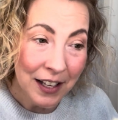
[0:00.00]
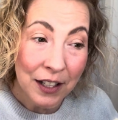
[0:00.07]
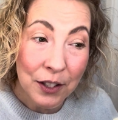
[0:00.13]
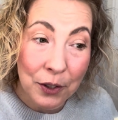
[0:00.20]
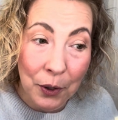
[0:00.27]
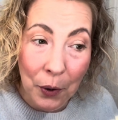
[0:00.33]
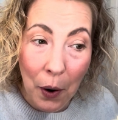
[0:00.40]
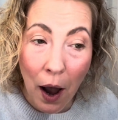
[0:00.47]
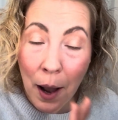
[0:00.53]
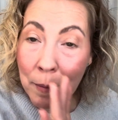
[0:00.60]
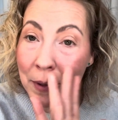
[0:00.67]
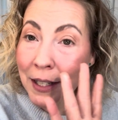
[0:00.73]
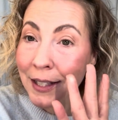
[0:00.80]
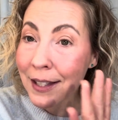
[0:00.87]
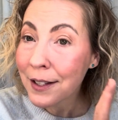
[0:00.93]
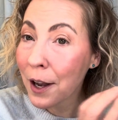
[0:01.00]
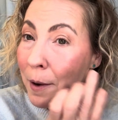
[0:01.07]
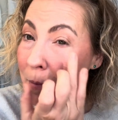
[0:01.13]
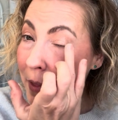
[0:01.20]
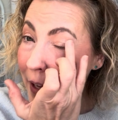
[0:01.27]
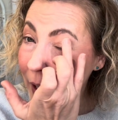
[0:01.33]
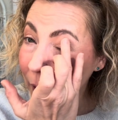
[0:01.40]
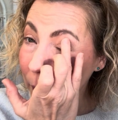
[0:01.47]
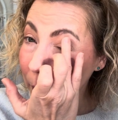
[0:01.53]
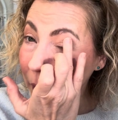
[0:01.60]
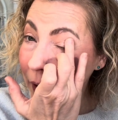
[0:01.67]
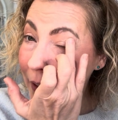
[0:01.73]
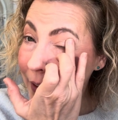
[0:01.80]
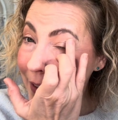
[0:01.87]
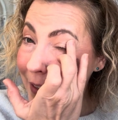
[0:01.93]
So I'm gonna stop there. We're
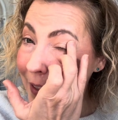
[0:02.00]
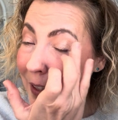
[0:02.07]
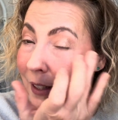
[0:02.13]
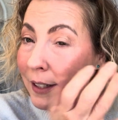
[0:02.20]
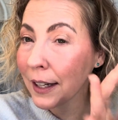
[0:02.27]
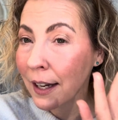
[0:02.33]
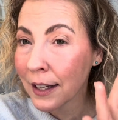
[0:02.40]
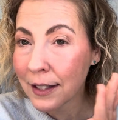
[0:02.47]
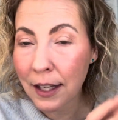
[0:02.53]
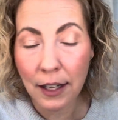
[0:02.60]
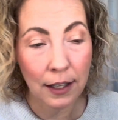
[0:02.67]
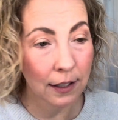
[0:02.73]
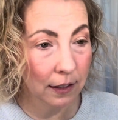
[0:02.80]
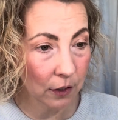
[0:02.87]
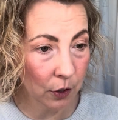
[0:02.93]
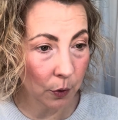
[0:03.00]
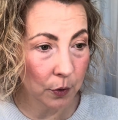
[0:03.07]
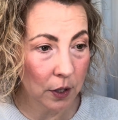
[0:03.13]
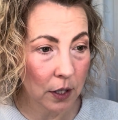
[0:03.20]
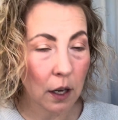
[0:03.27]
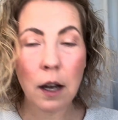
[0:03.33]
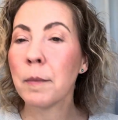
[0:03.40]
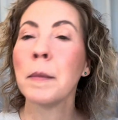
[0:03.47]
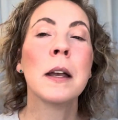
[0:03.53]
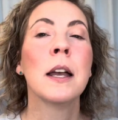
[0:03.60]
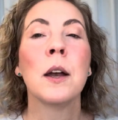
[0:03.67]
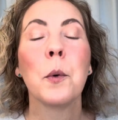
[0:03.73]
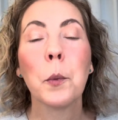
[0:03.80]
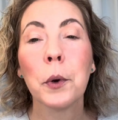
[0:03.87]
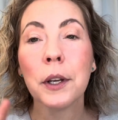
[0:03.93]
gonna see, as I don't stop,
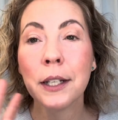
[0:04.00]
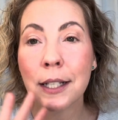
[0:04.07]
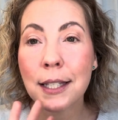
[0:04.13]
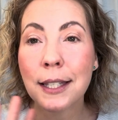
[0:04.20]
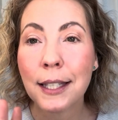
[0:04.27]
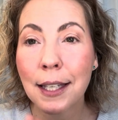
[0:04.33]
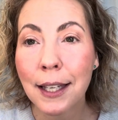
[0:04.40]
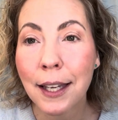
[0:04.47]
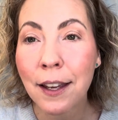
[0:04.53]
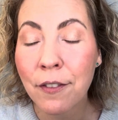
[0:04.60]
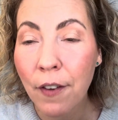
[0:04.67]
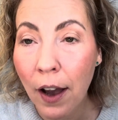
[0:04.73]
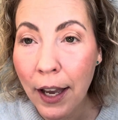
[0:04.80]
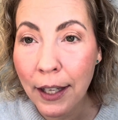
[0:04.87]
we're gonna see if I